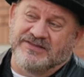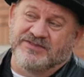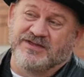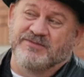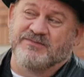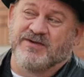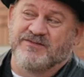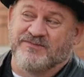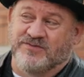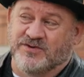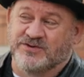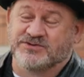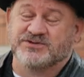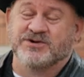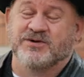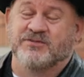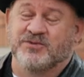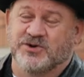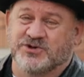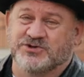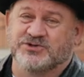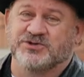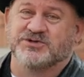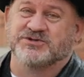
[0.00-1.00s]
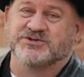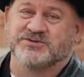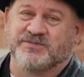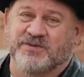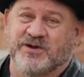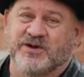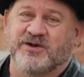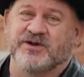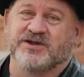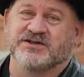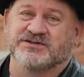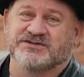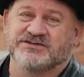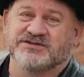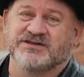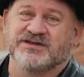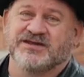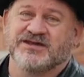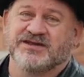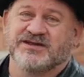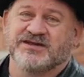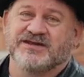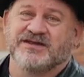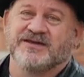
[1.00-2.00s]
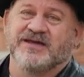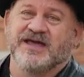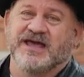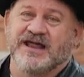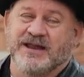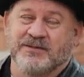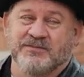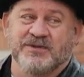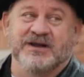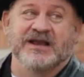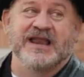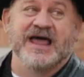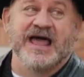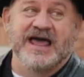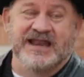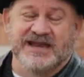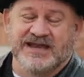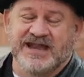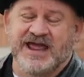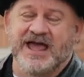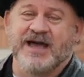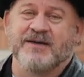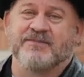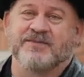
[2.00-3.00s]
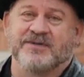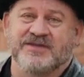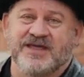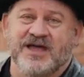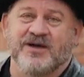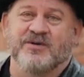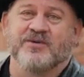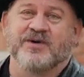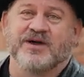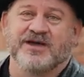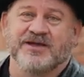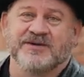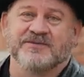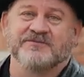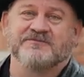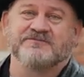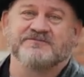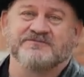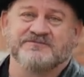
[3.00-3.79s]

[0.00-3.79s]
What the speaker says: I think, my first commercial experience. And I'm glad it happened that way.